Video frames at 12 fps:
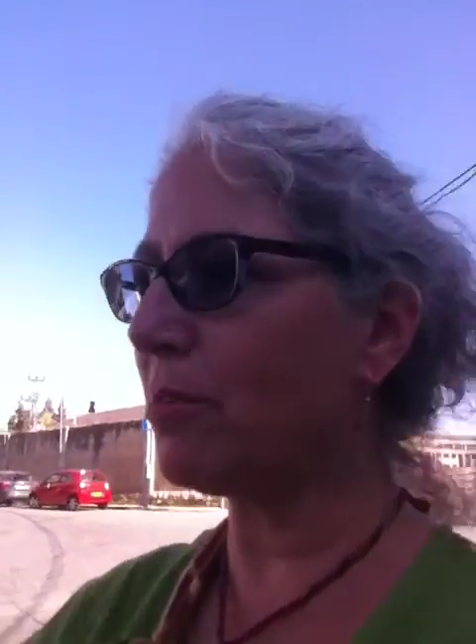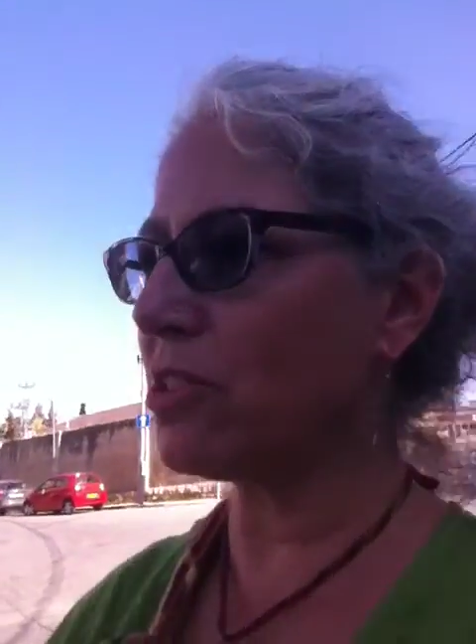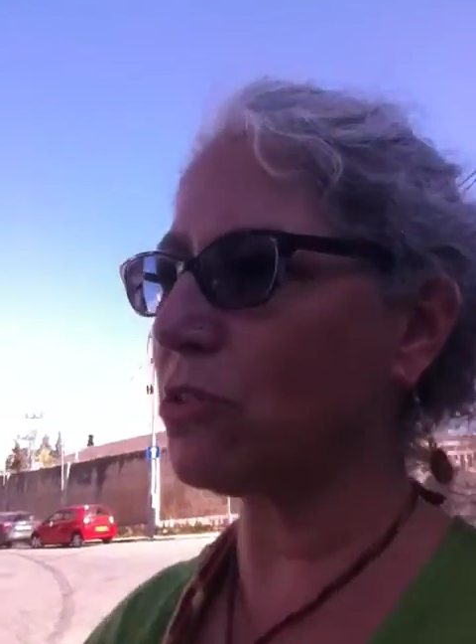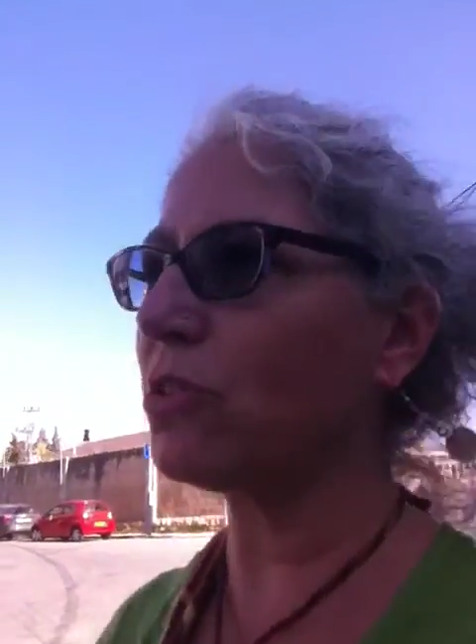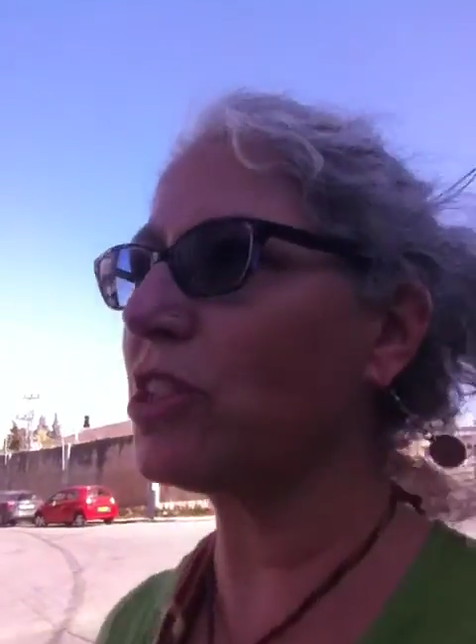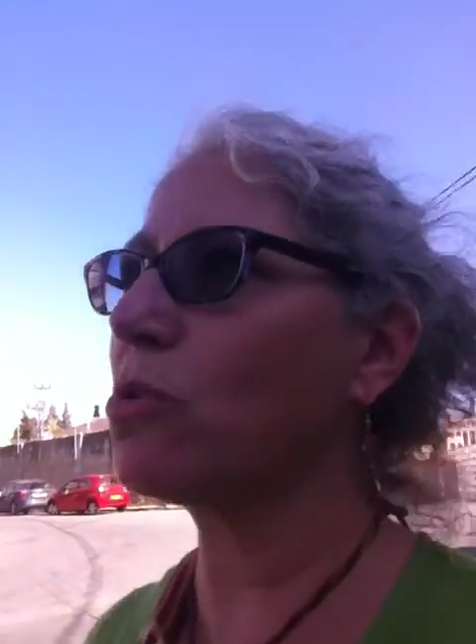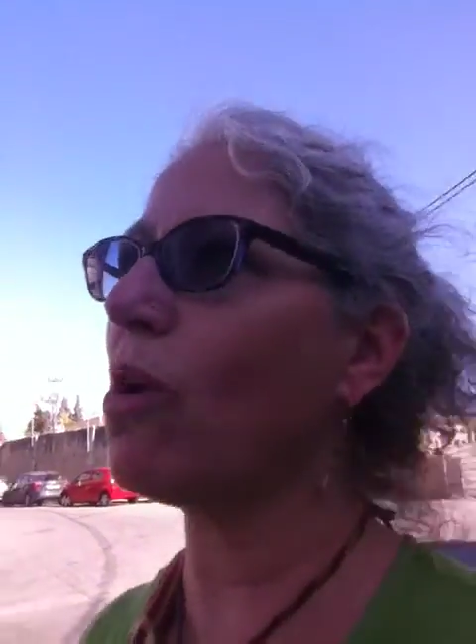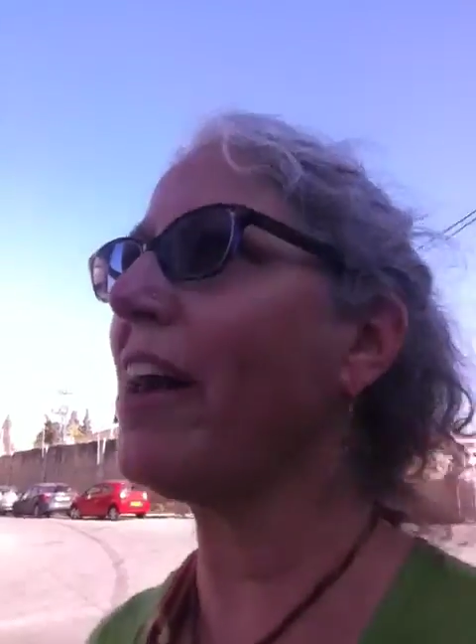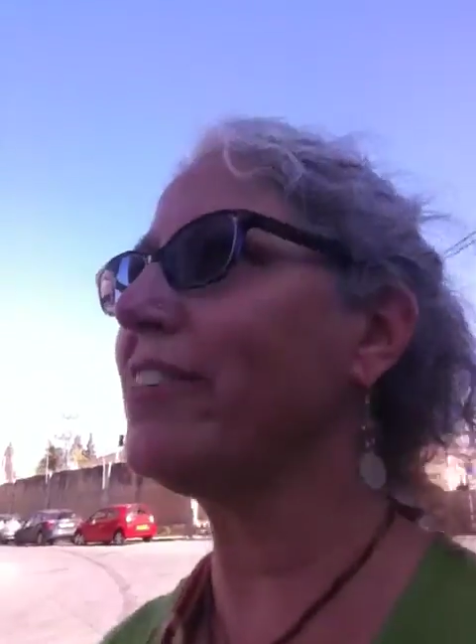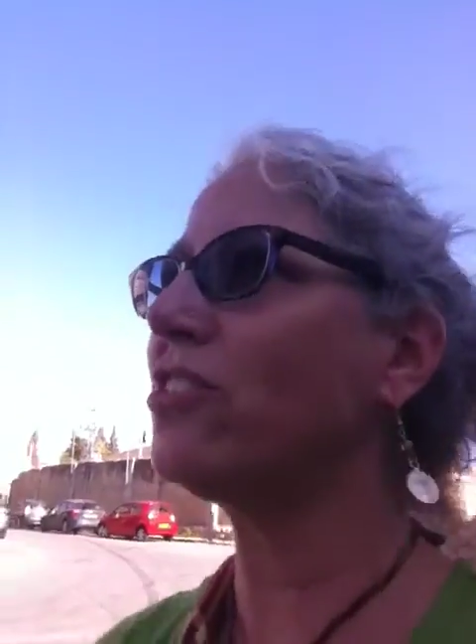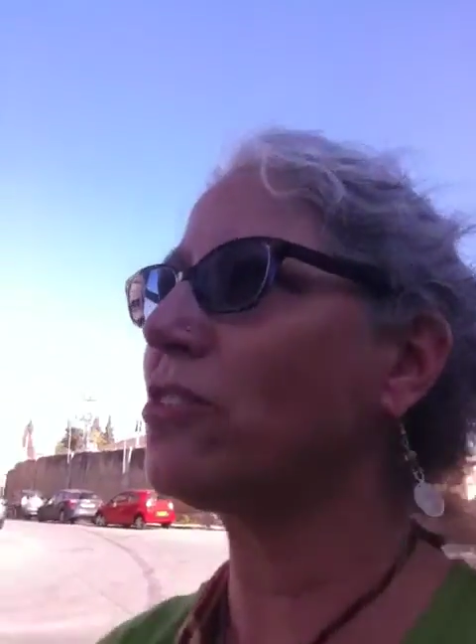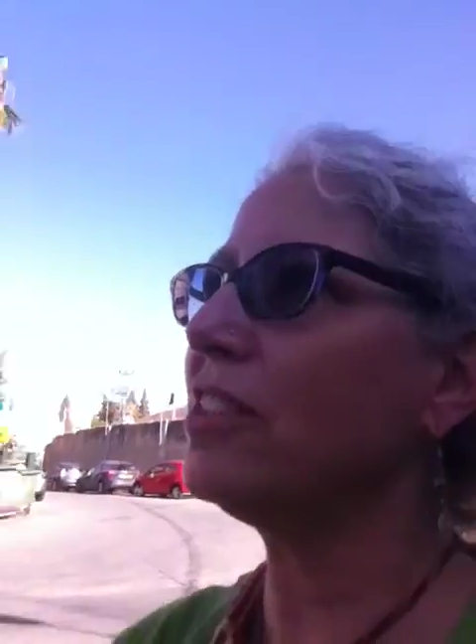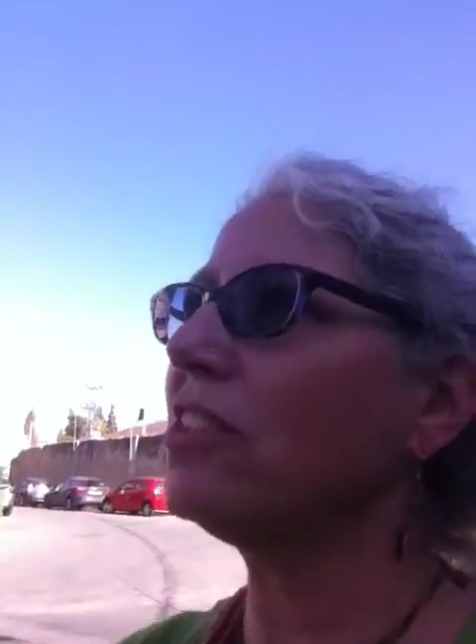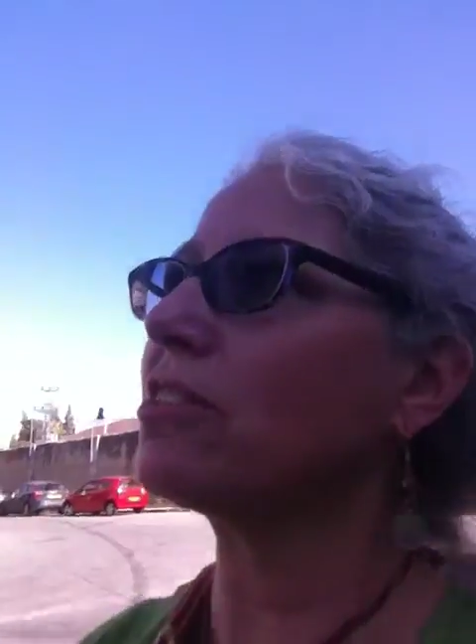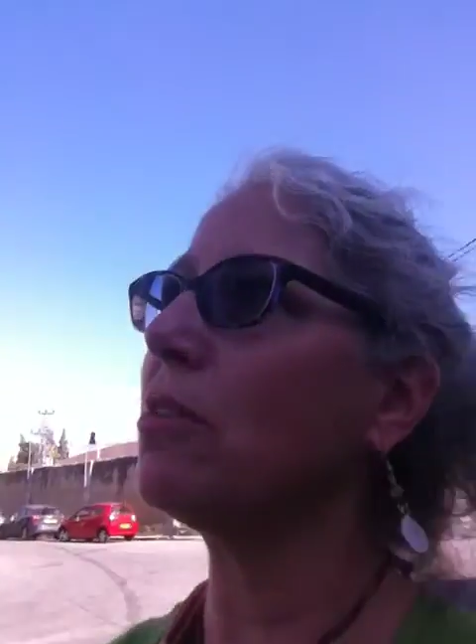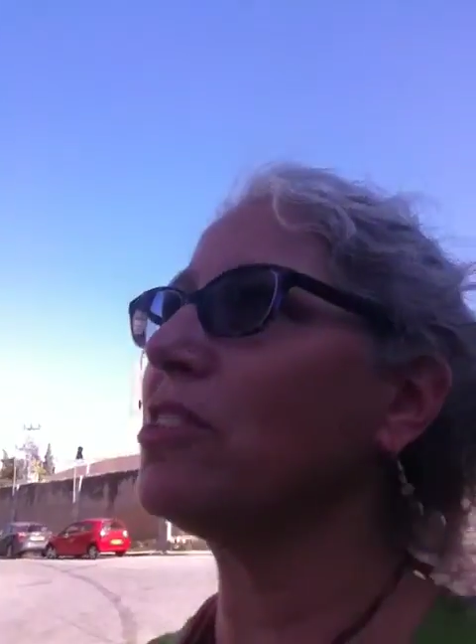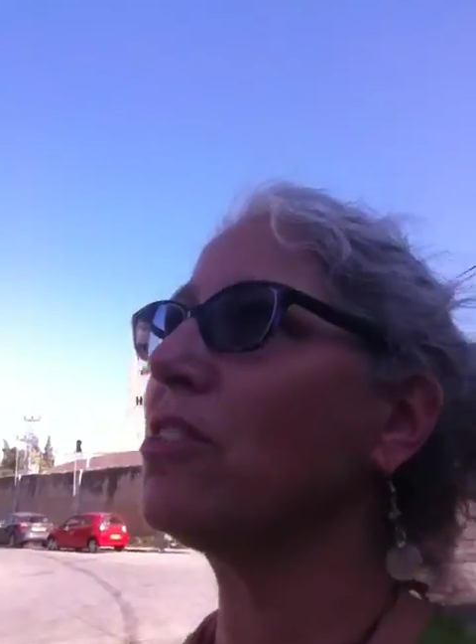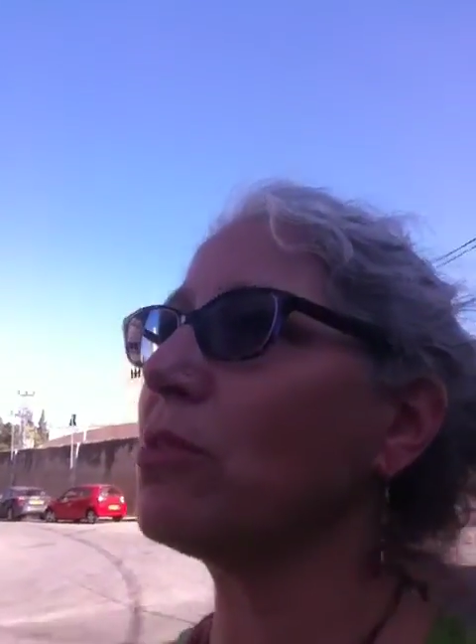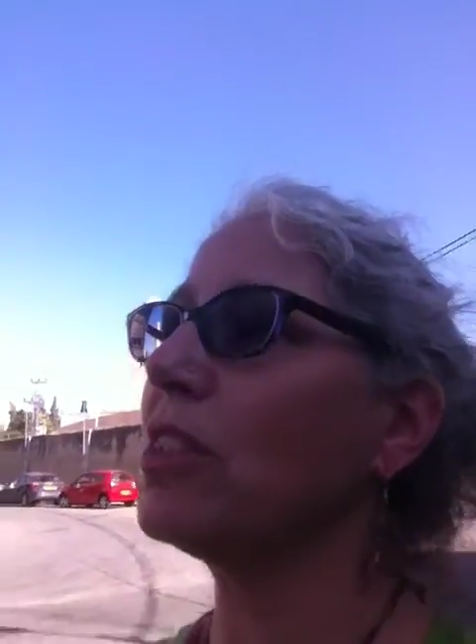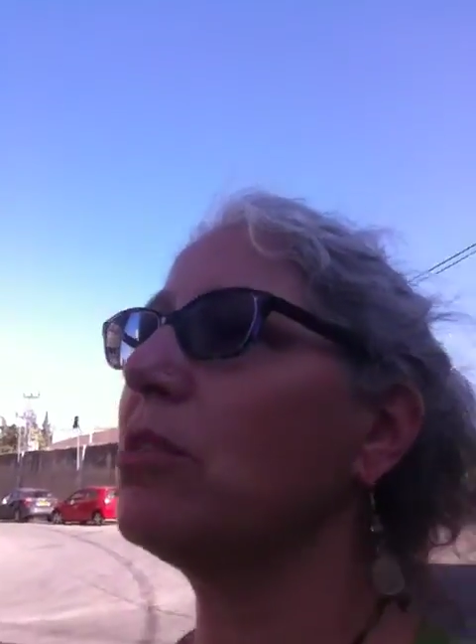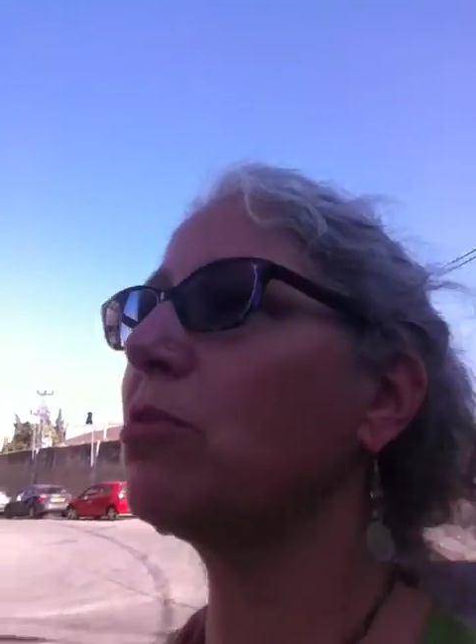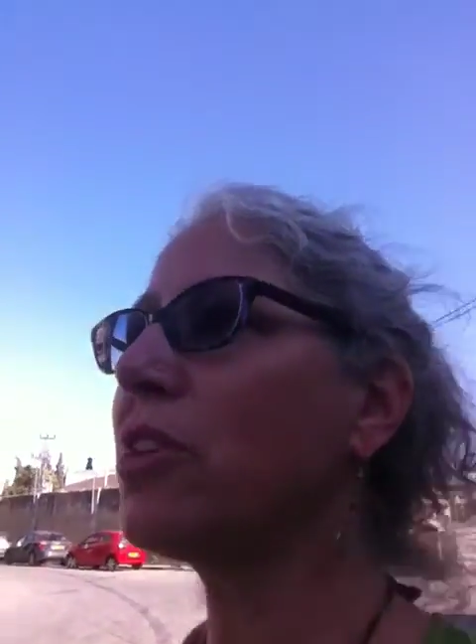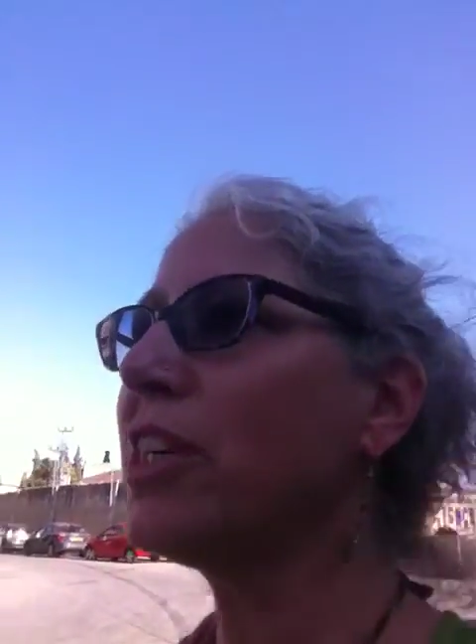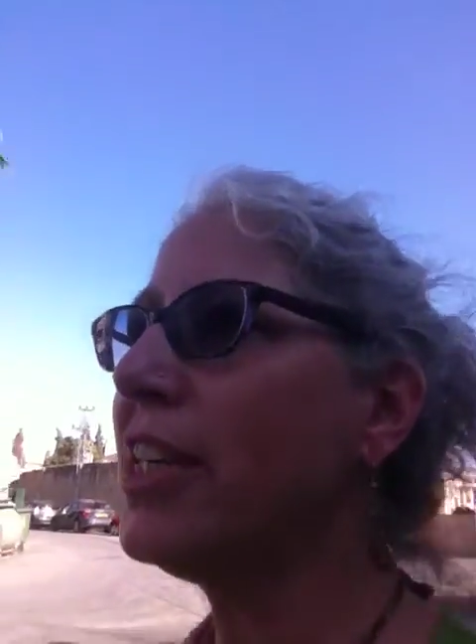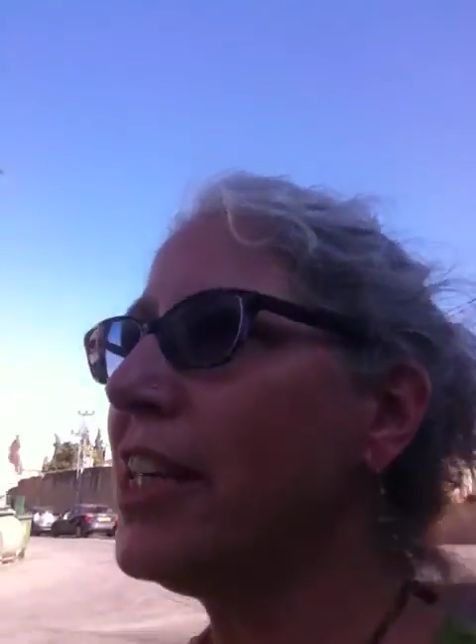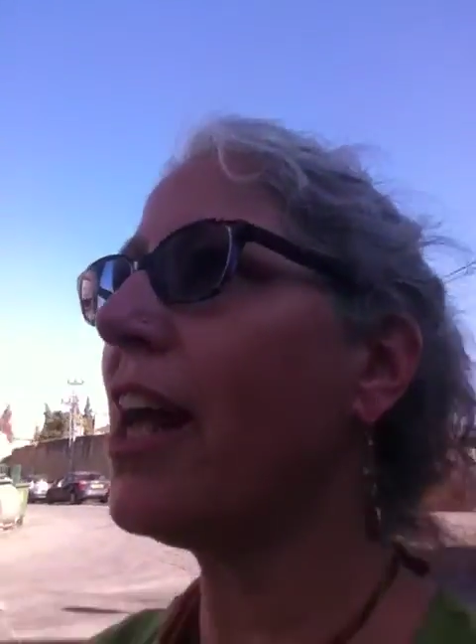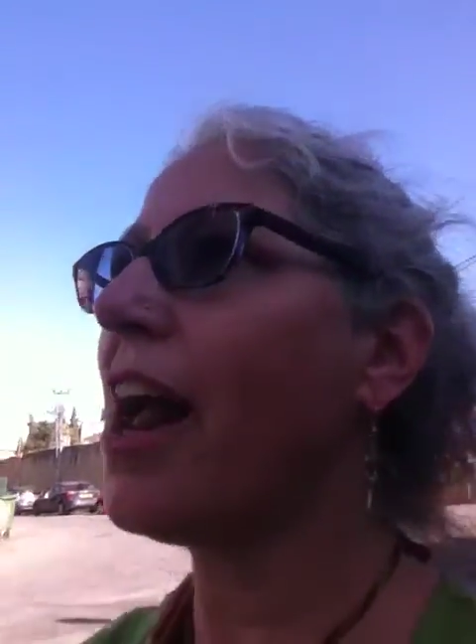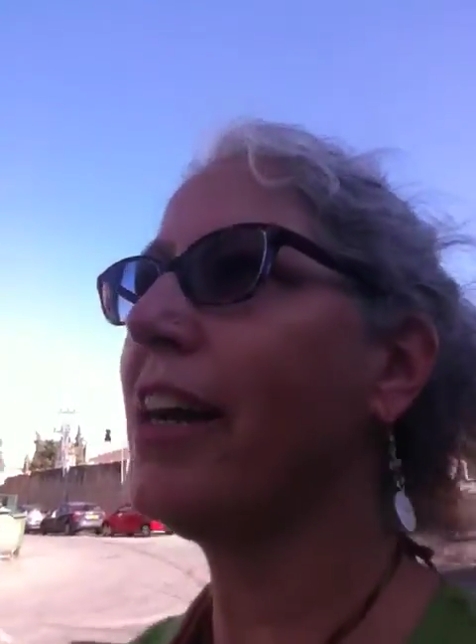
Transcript: but it's a really quiet street, so I wasn't really worried